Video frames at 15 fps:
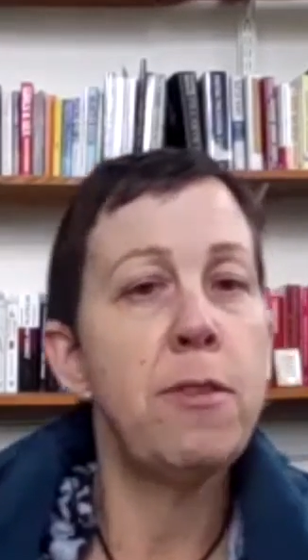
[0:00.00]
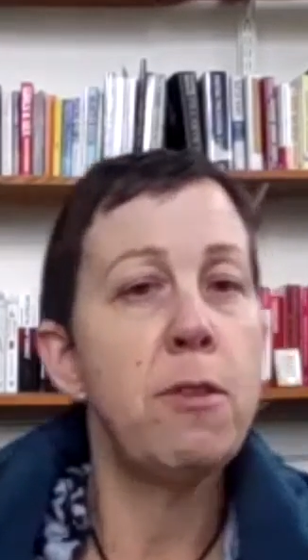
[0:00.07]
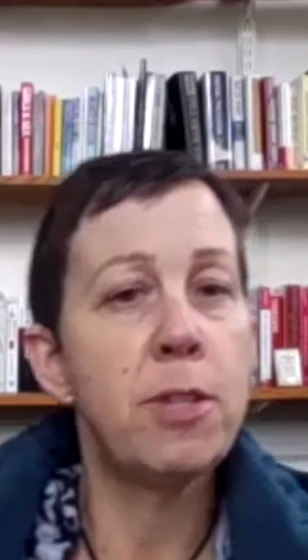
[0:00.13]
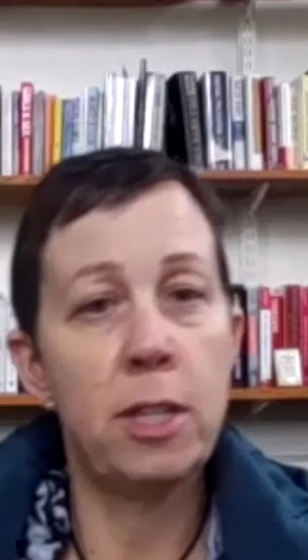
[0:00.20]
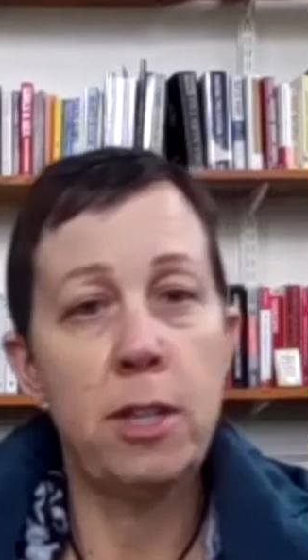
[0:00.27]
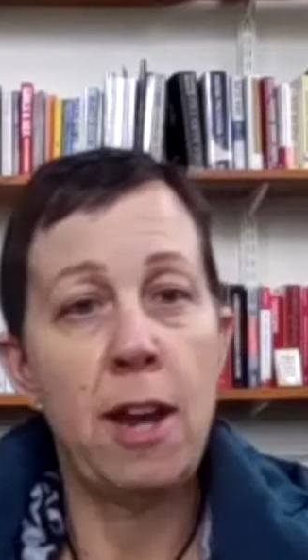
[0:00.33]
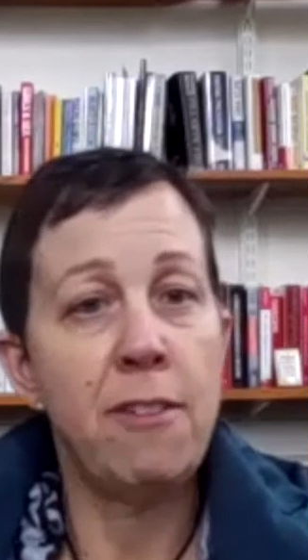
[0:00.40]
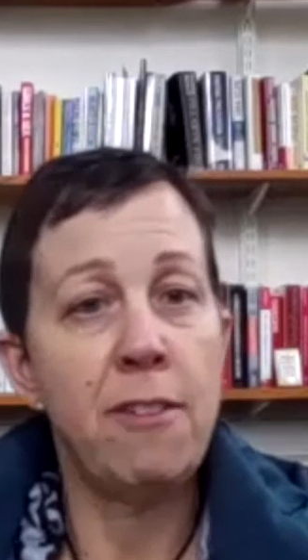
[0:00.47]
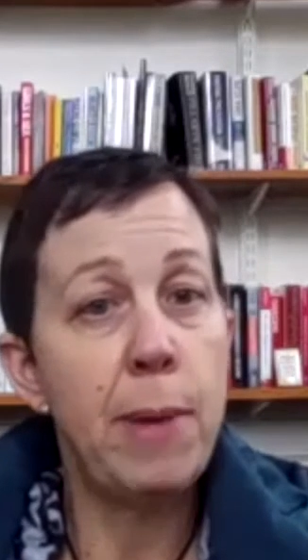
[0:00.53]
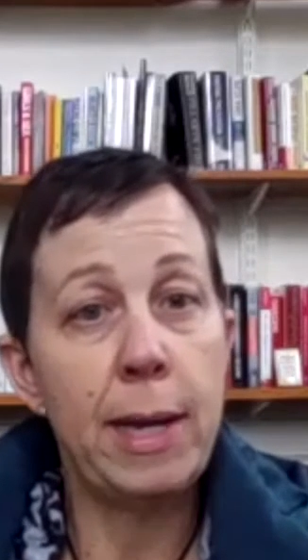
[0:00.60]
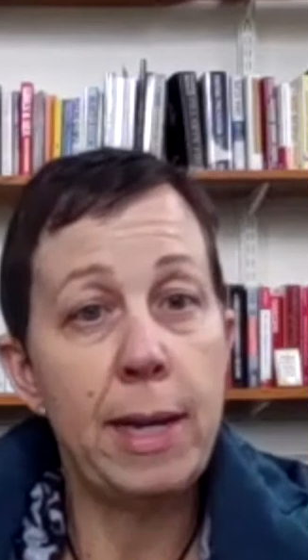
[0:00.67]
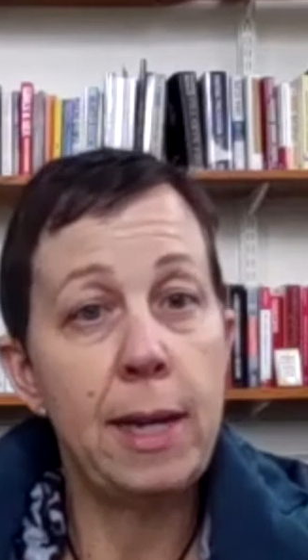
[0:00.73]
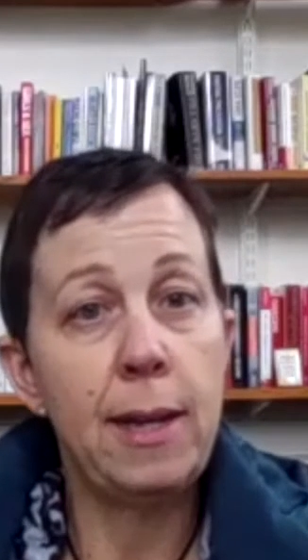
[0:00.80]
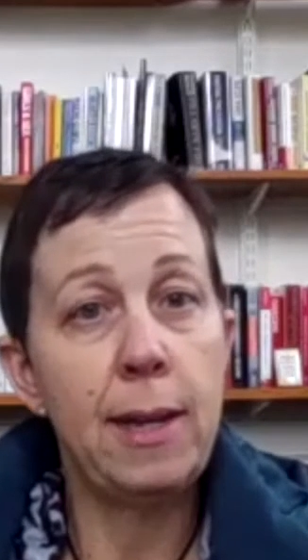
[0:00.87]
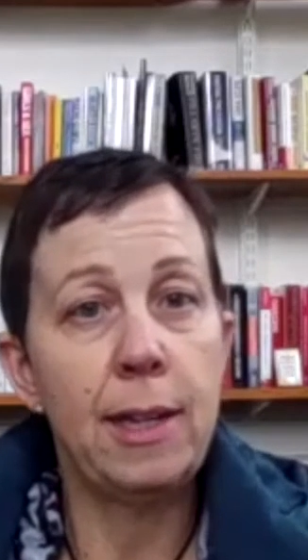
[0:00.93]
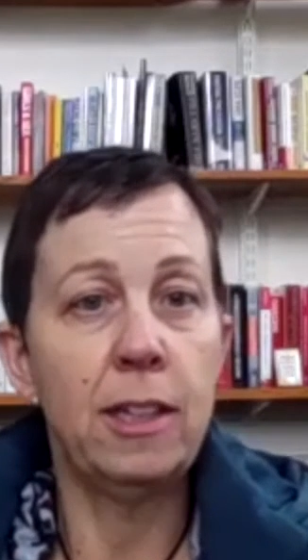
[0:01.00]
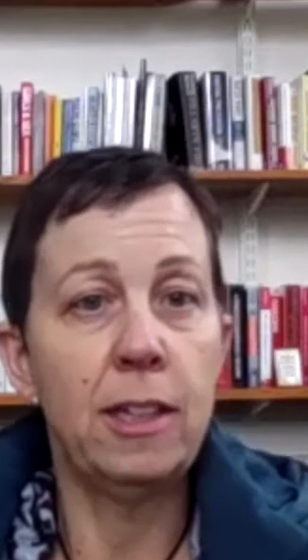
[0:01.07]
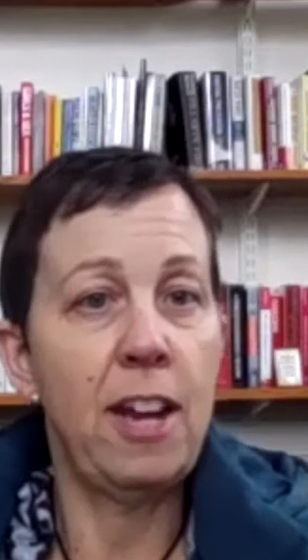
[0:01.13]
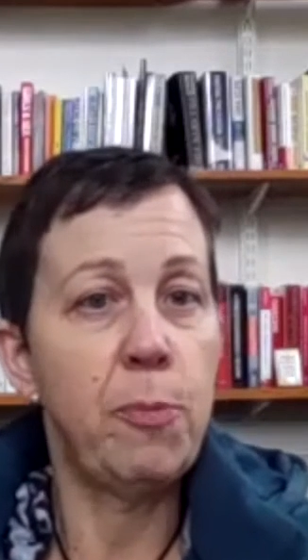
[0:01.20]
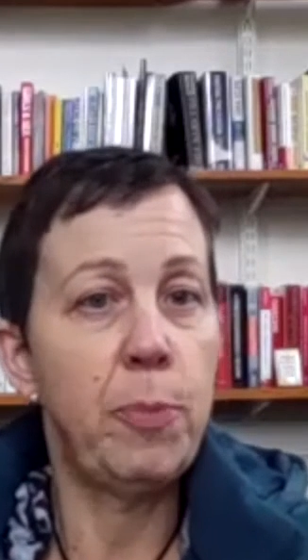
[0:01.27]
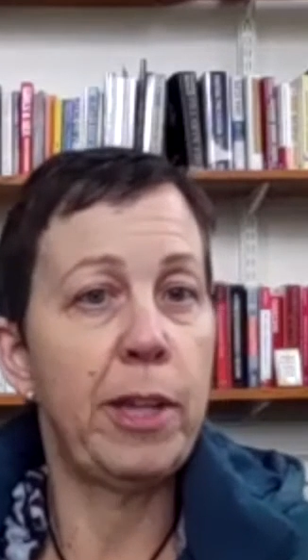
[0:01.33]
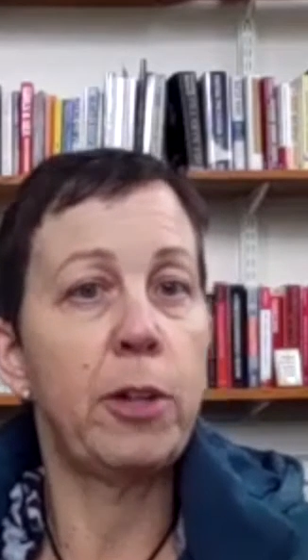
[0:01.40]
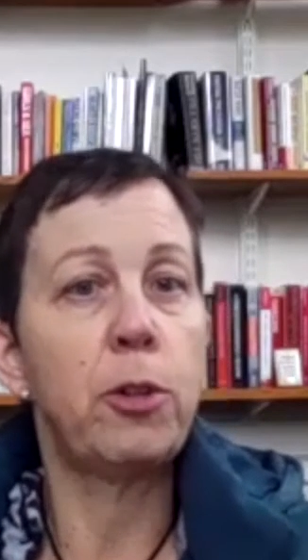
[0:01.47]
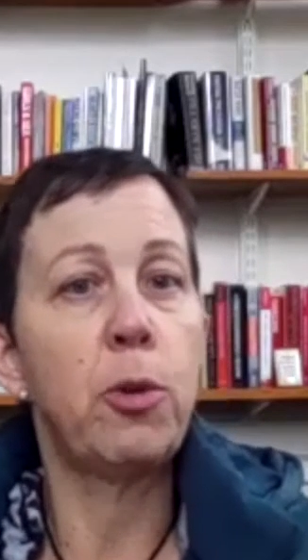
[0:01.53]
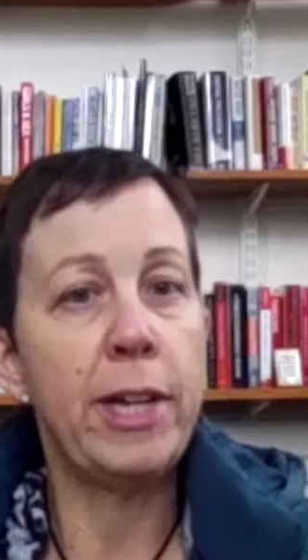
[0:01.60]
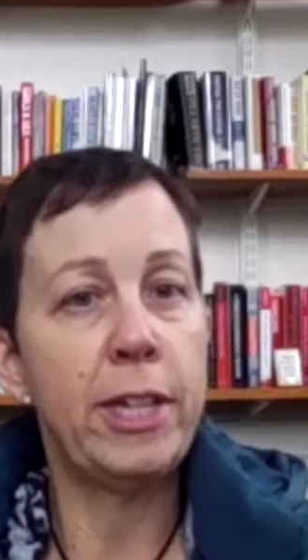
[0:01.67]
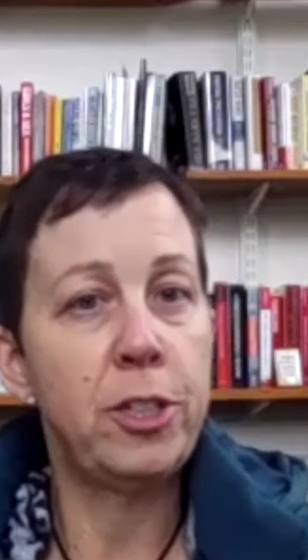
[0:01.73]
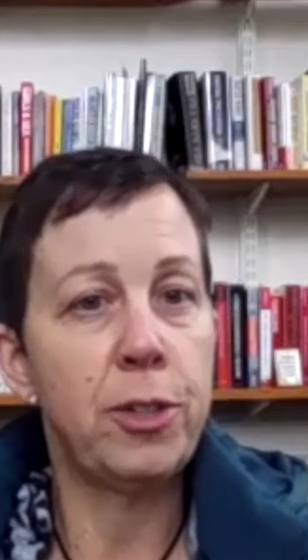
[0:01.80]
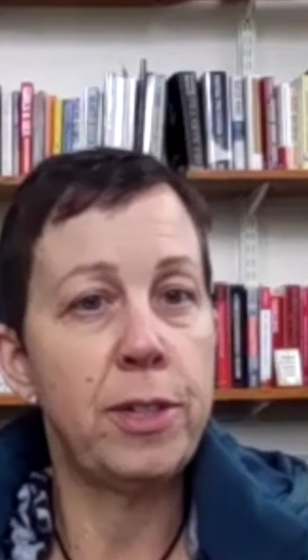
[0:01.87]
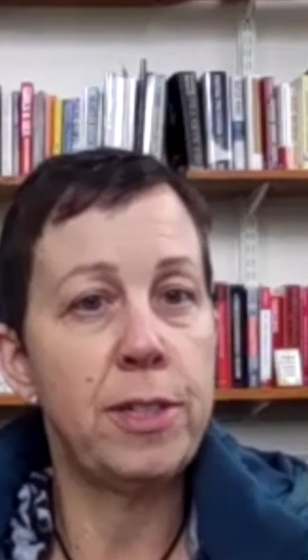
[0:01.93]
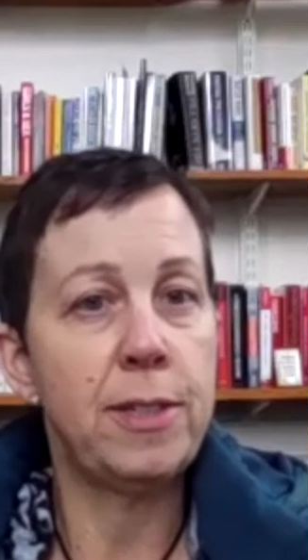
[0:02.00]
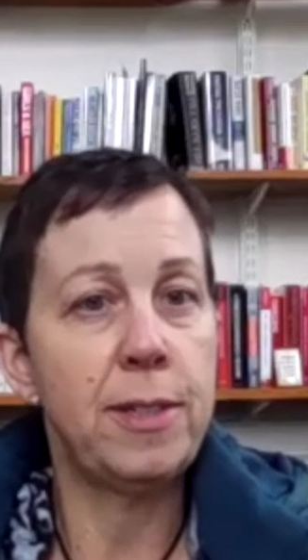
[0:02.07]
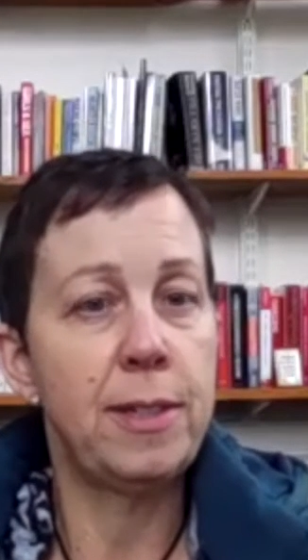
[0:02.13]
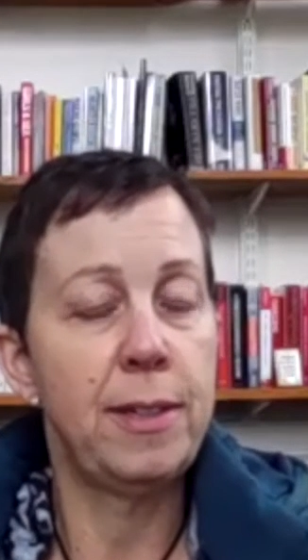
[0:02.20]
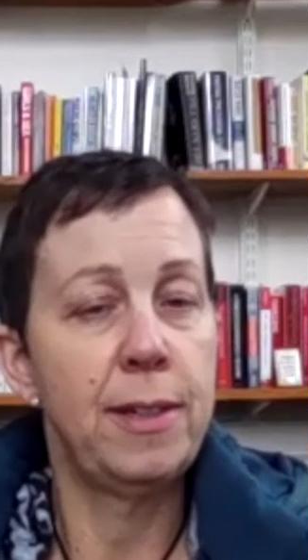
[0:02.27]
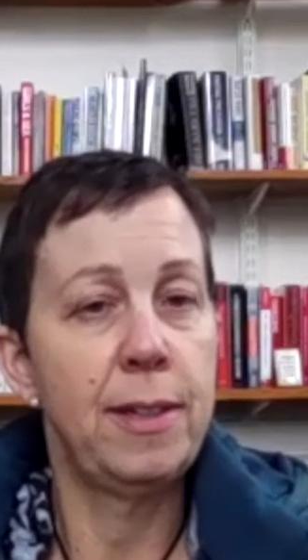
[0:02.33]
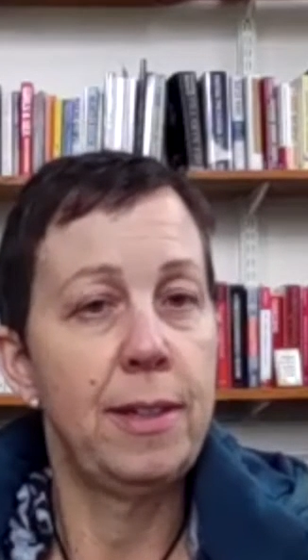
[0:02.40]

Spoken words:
there's a lot of money and a lot of political interest